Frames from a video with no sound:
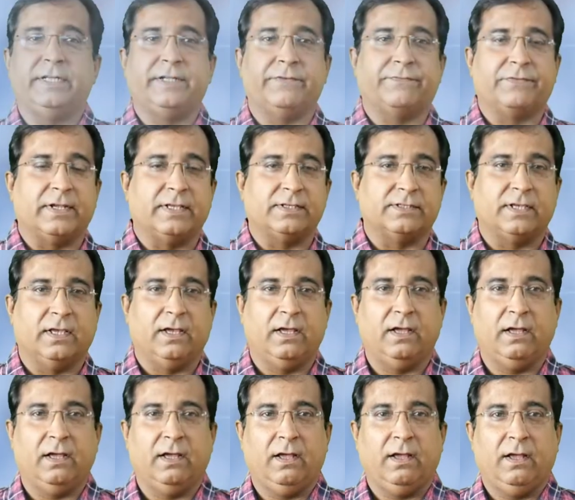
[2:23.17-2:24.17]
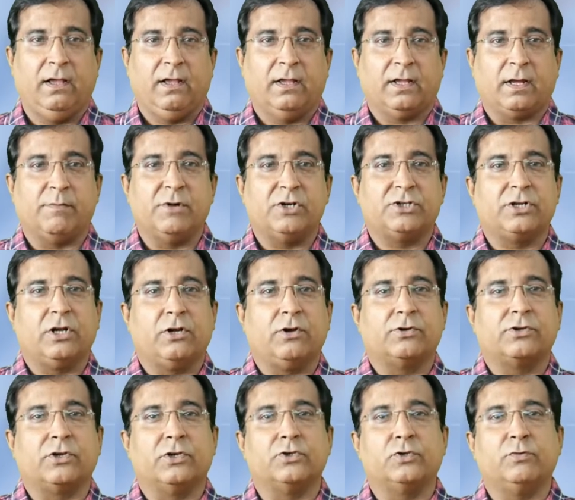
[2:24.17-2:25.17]
the difference. Commercial
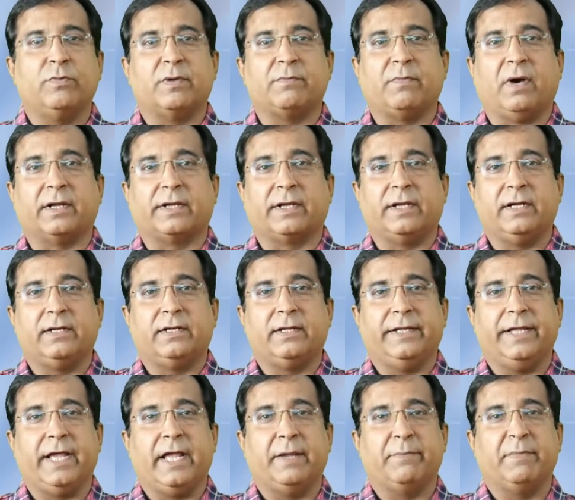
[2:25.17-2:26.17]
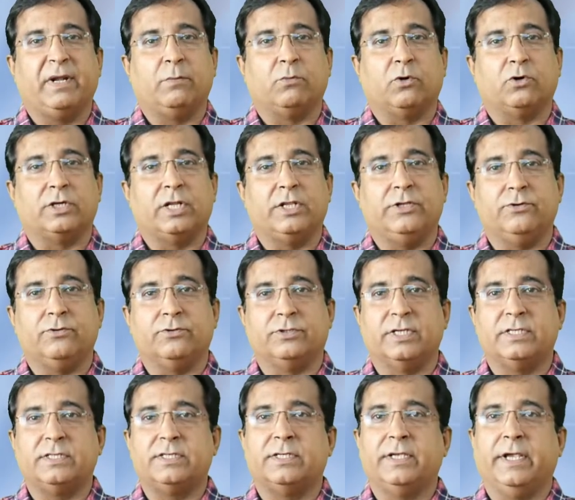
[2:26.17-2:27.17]
or consumer market AIML model
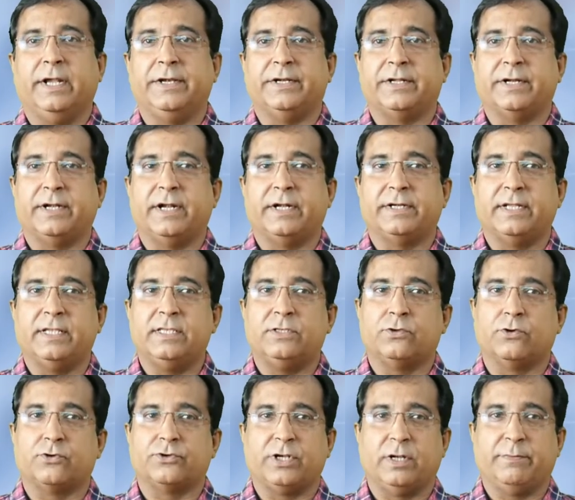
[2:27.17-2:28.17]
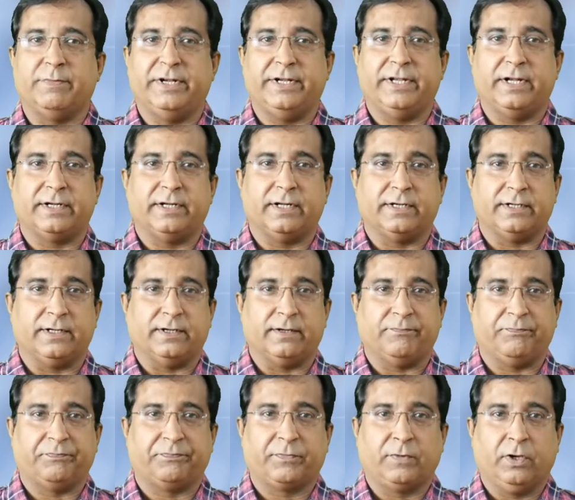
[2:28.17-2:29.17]
uses internet and social media
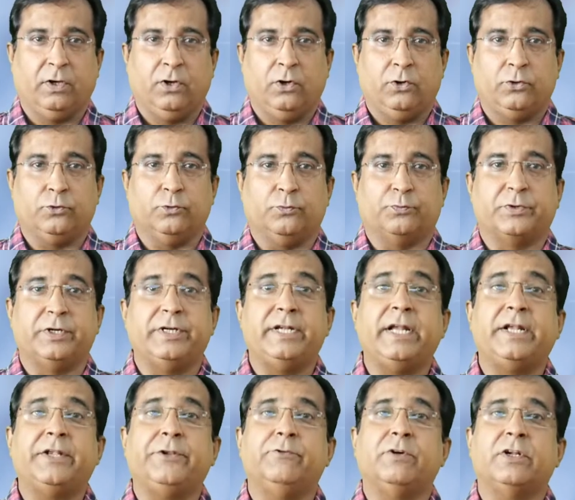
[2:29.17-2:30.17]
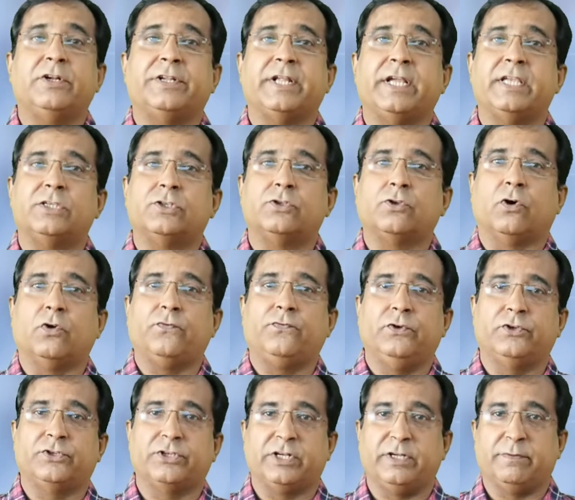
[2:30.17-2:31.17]
data to predict your tastes or
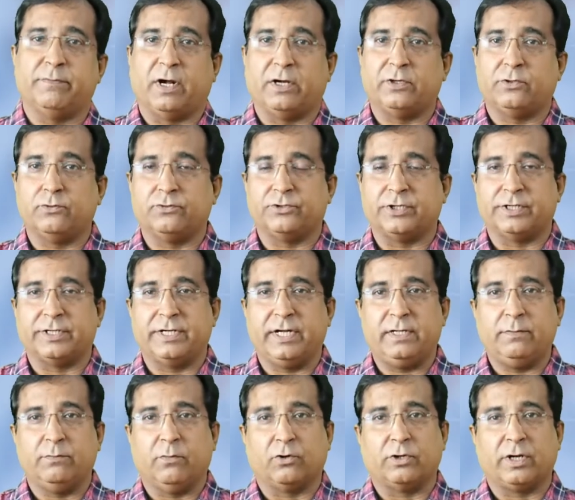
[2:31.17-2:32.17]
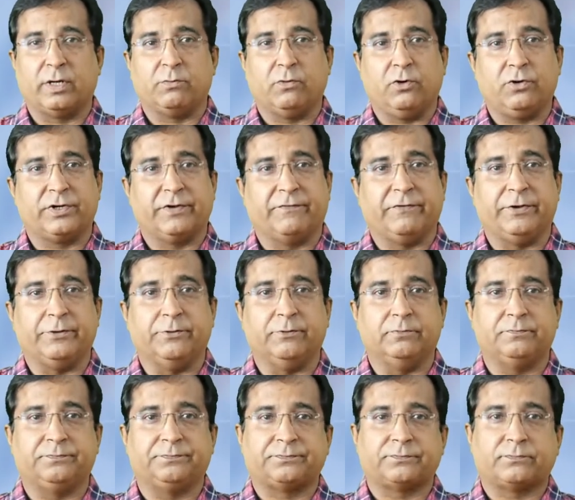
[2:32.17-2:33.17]
future demand to generate more and more revenue.